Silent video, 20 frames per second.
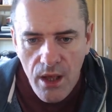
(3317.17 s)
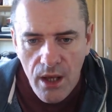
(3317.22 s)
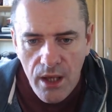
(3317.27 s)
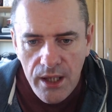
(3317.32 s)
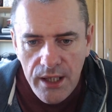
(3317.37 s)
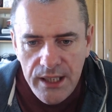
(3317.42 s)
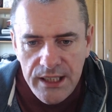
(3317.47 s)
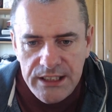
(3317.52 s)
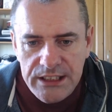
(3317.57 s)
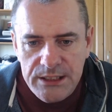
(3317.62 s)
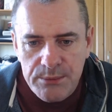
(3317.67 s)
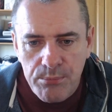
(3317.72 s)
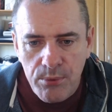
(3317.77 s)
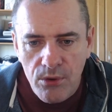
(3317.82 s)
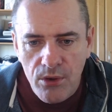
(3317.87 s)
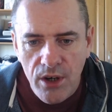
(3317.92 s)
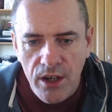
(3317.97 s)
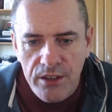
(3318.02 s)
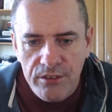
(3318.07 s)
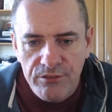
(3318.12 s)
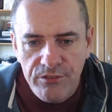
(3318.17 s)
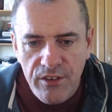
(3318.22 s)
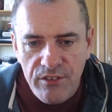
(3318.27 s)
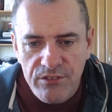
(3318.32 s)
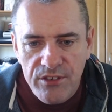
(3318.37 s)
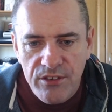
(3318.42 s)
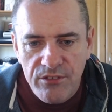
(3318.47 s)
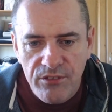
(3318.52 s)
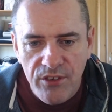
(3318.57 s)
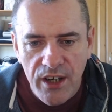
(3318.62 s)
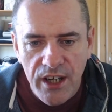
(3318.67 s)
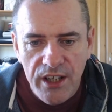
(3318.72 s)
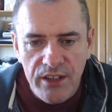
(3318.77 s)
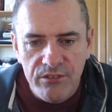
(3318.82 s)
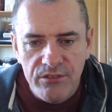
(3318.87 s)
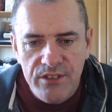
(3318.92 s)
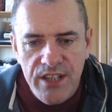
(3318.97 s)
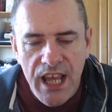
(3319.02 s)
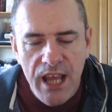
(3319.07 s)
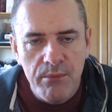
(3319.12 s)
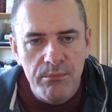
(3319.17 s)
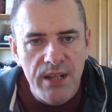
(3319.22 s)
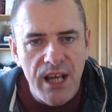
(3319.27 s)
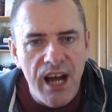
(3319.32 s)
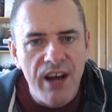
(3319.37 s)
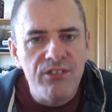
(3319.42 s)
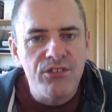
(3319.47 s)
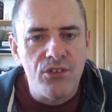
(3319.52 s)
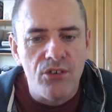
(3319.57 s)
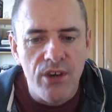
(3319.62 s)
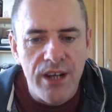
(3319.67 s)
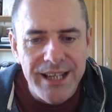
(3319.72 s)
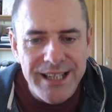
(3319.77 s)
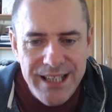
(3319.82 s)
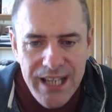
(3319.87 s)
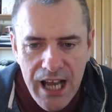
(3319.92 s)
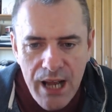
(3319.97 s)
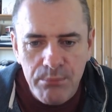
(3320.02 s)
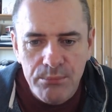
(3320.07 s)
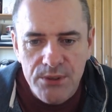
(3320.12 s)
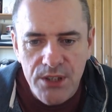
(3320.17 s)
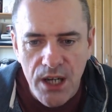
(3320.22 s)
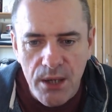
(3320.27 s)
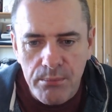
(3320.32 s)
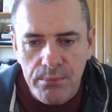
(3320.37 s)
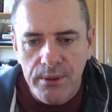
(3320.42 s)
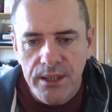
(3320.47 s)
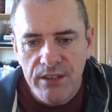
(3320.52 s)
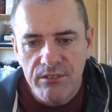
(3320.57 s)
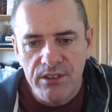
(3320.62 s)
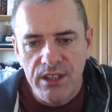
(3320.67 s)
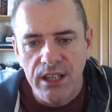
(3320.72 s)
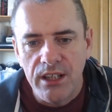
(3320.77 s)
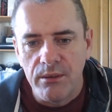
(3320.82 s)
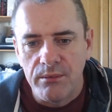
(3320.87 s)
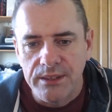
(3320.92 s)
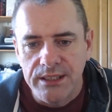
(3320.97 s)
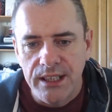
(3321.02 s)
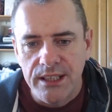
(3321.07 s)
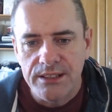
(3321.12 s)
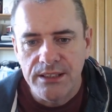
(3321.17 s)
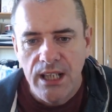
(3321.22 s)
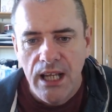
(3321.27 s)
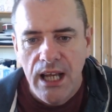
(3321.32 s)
Inspiron 55, named after a laptop. Even I know what that is.